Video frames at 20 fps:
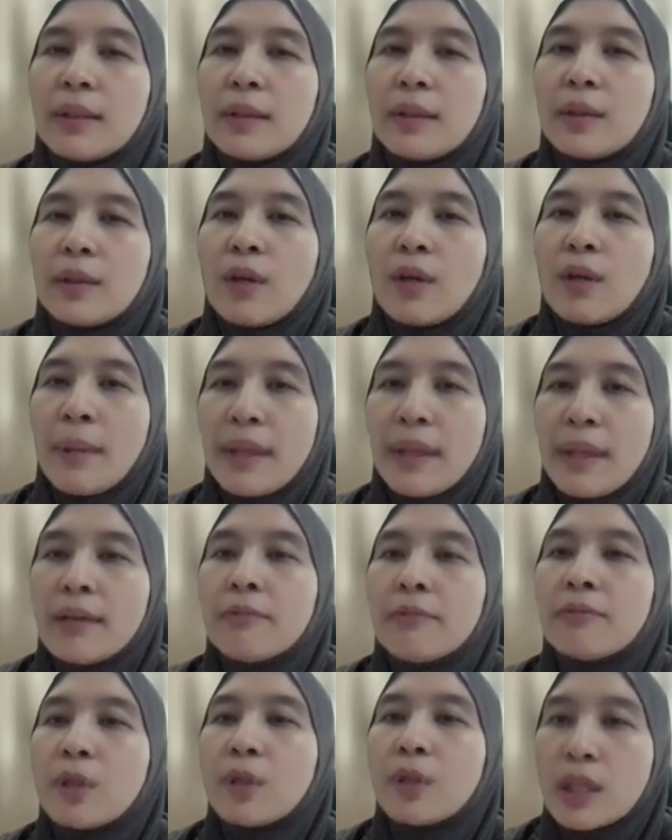
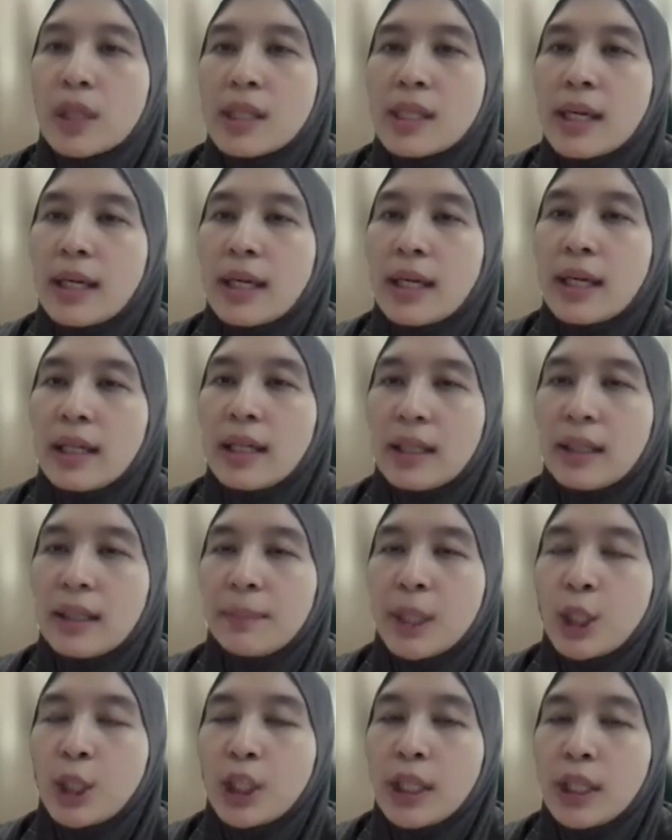Ramadan-focused
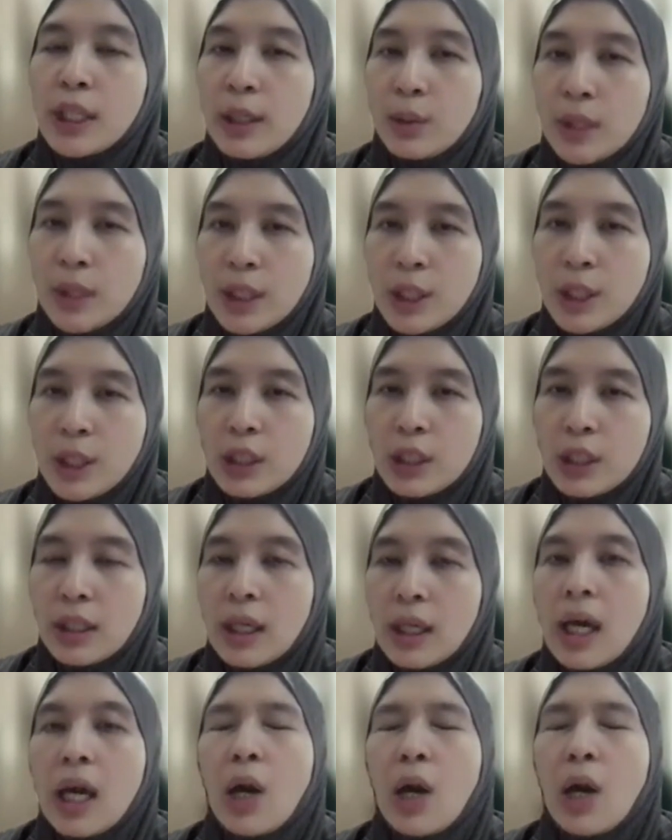patient education,
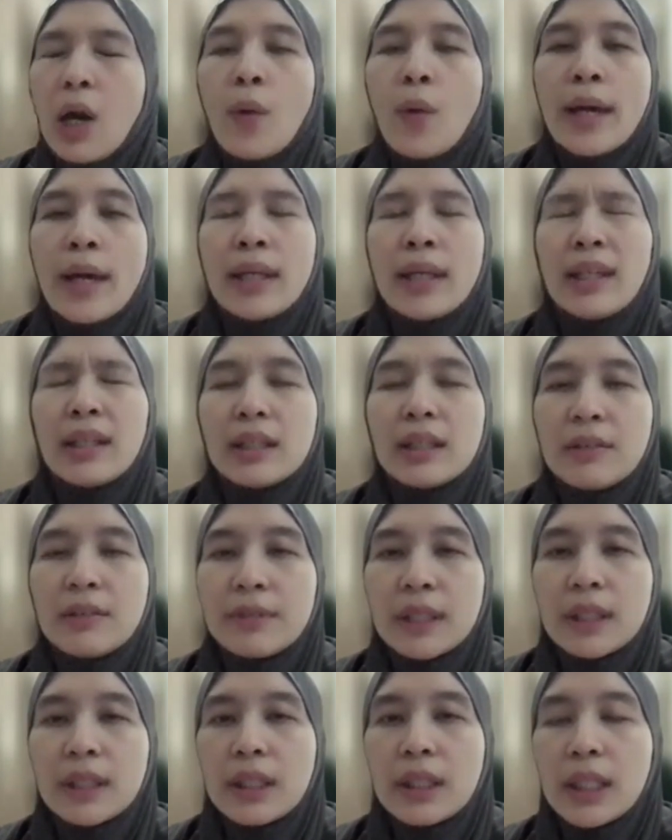when
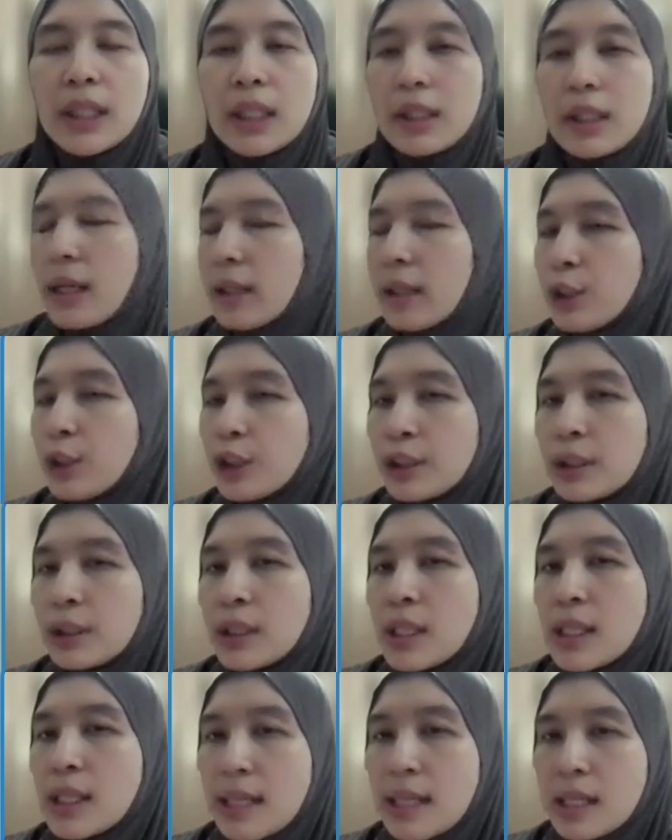delivered in a culturally
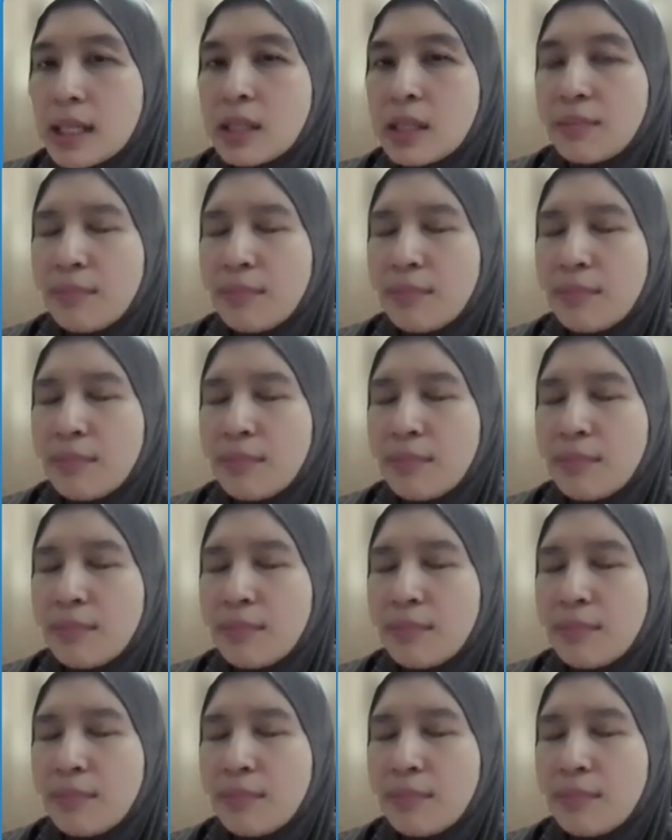sensitive